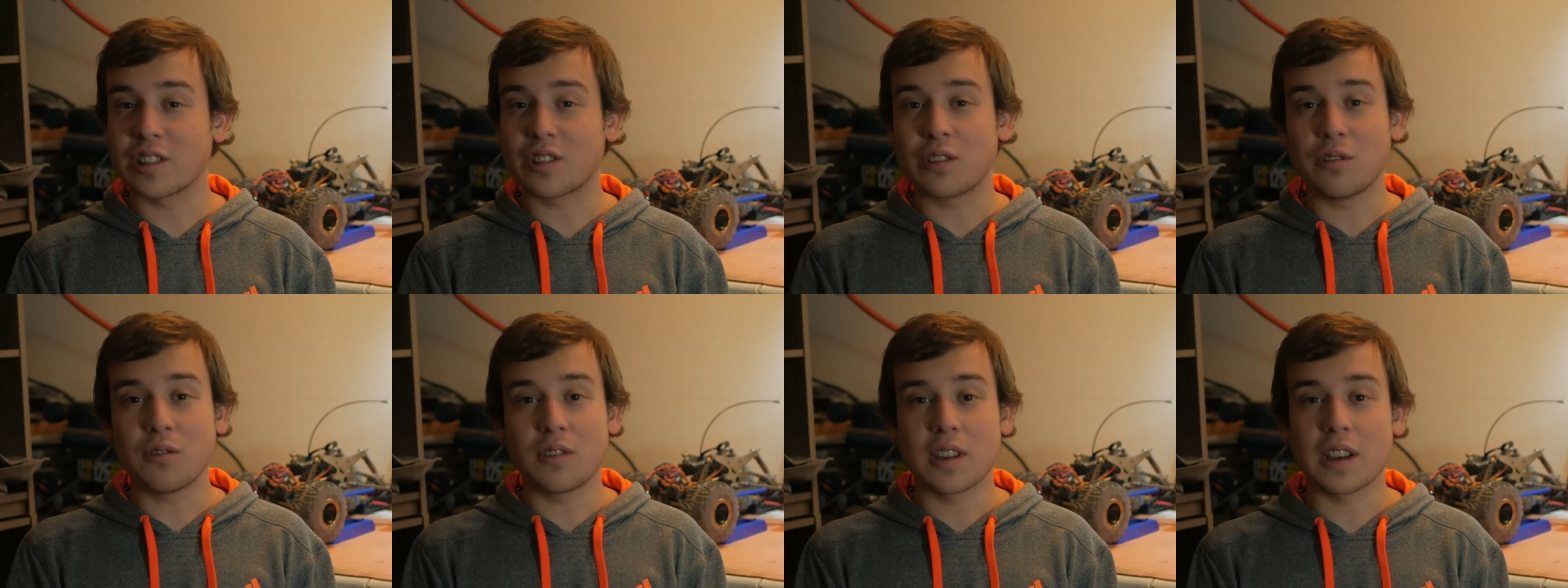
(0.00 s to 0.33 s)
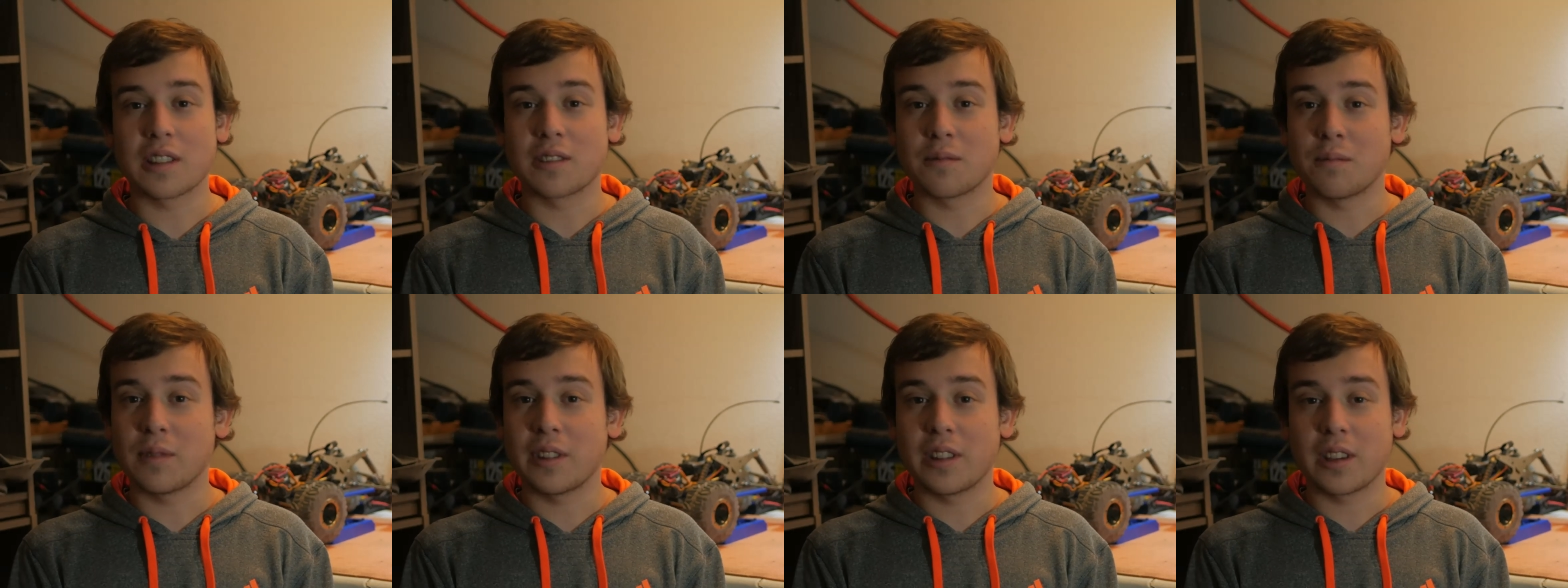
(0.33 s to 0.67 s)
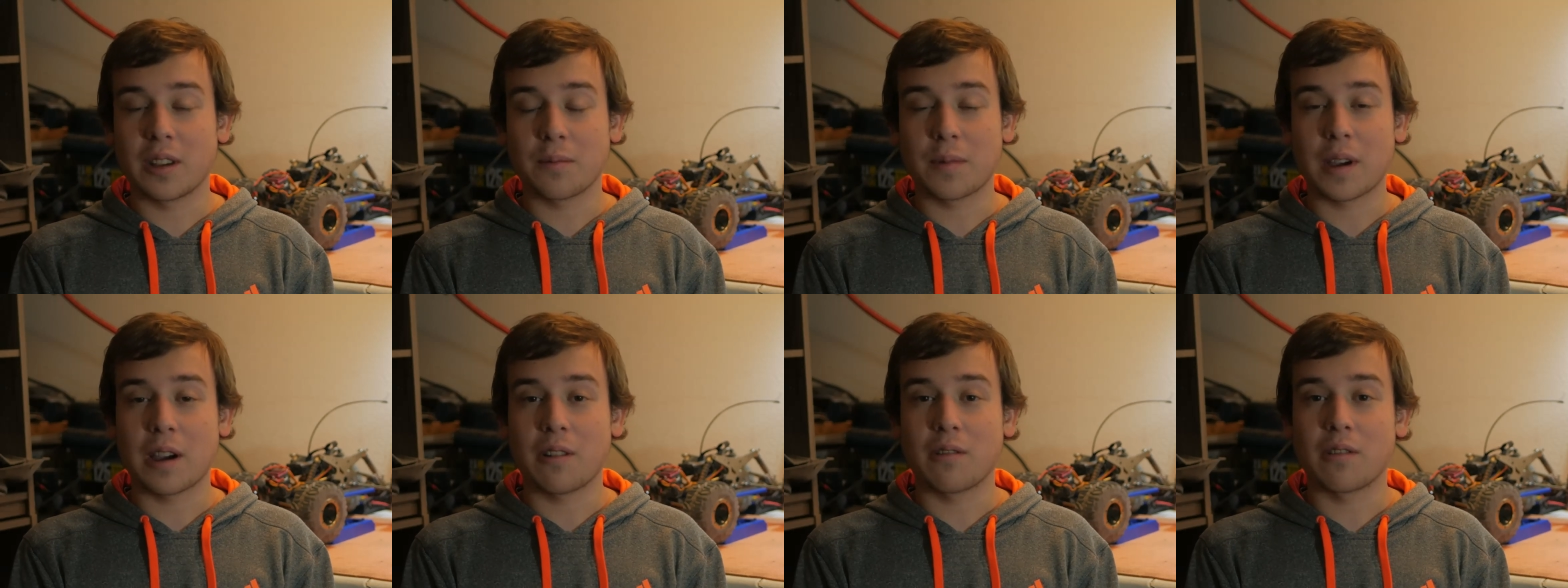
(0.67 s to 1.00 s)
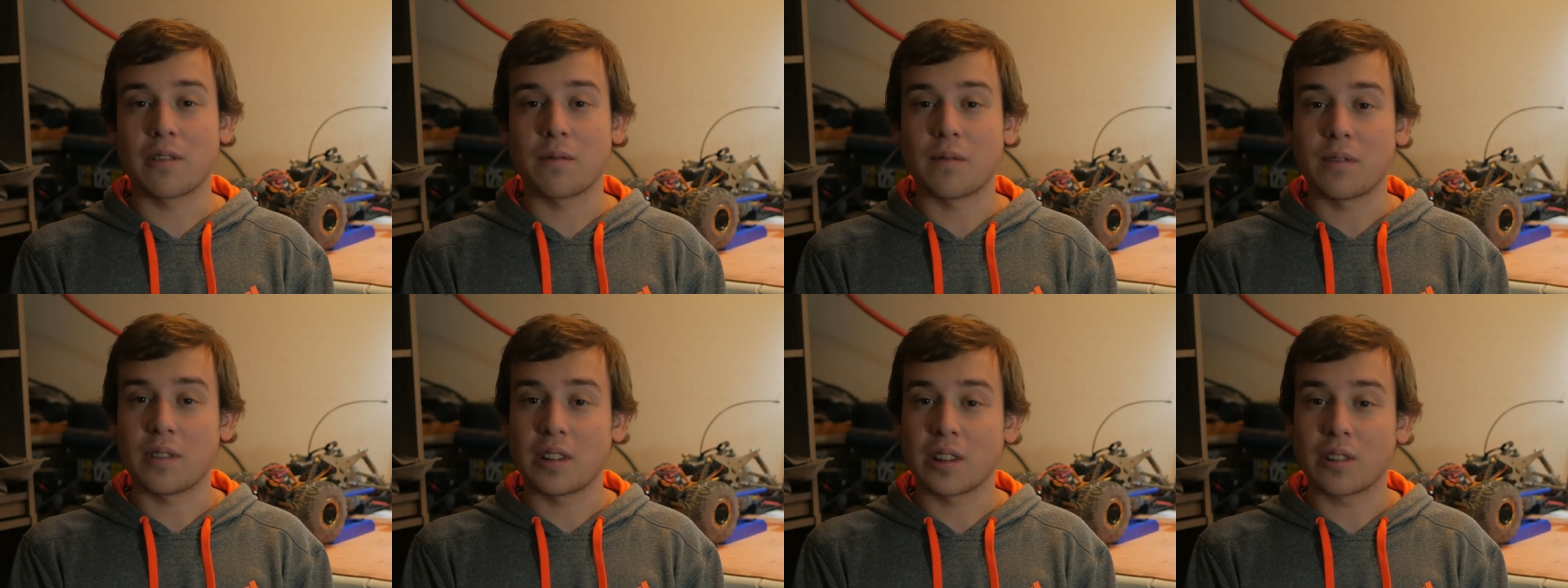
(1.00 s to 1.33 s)
2000 milliamp
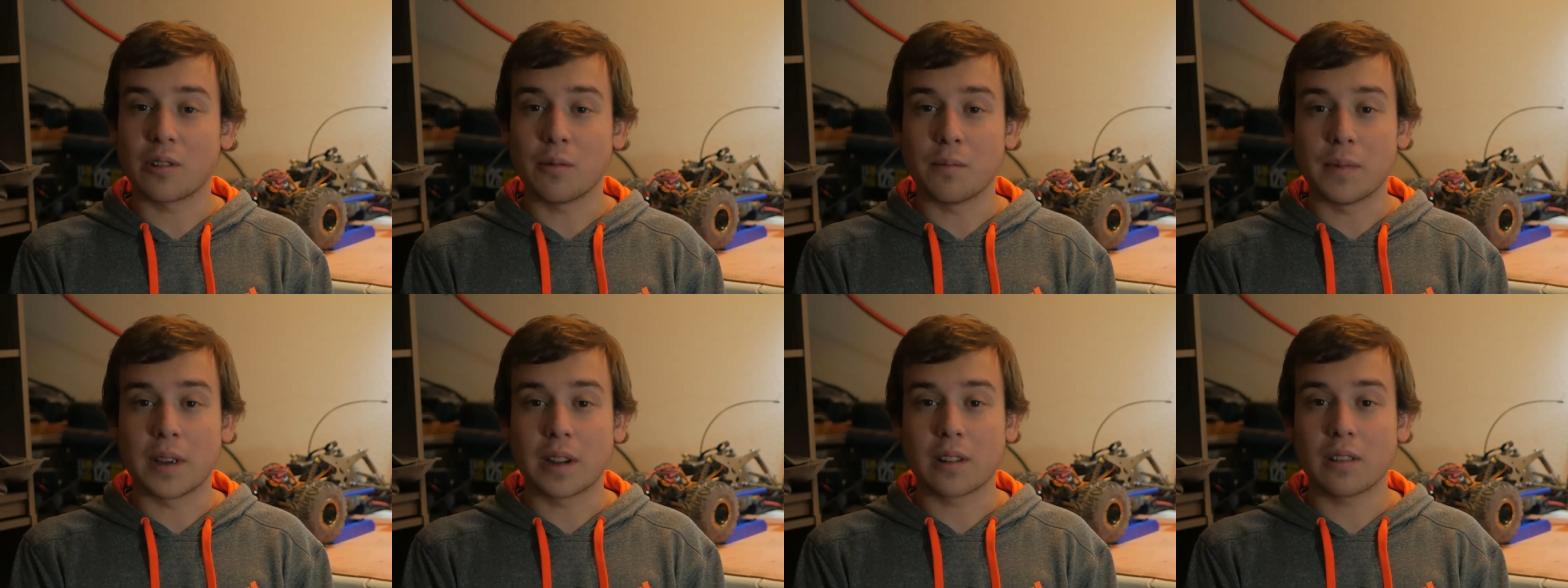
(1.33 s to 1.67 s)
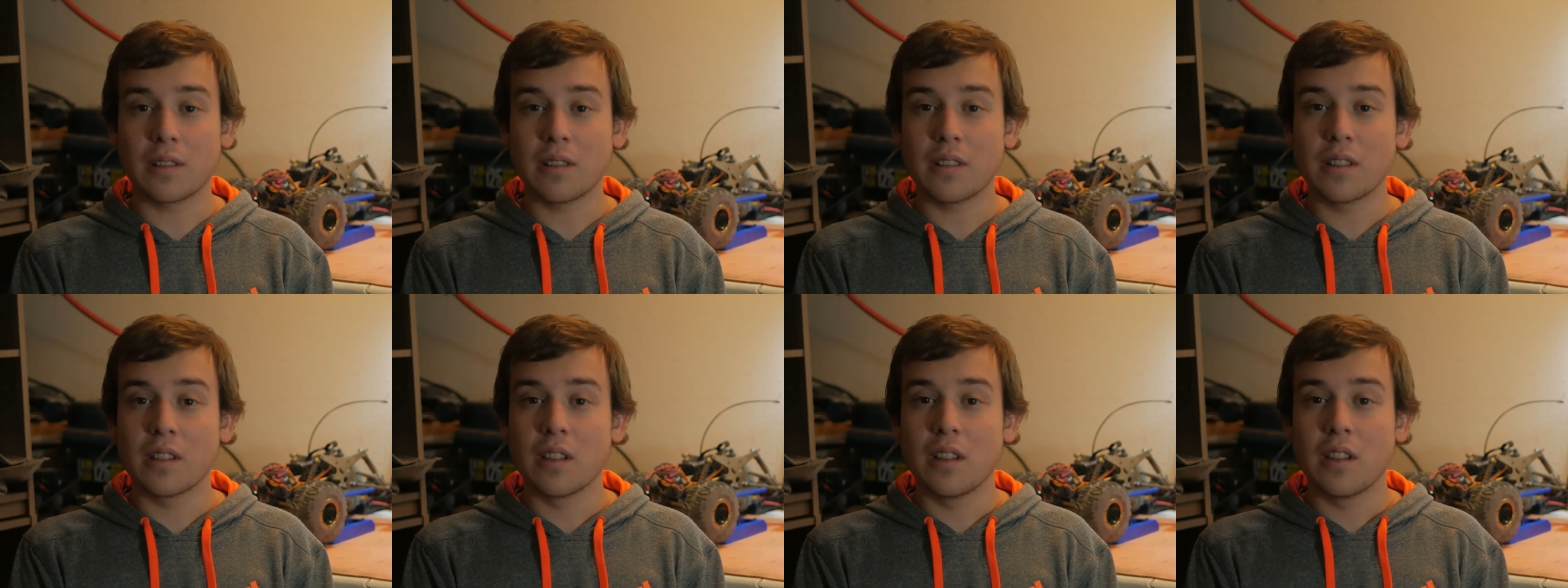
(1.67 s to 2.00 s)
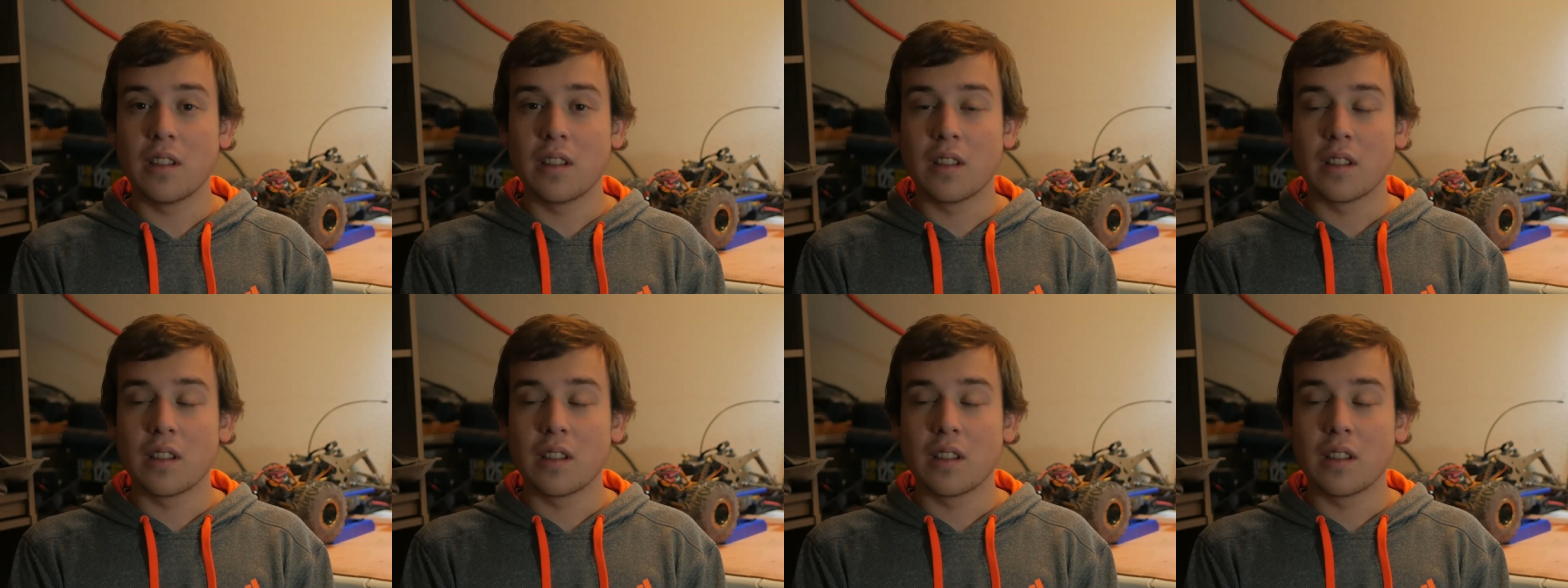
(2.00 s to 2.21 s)
hour nickel metal,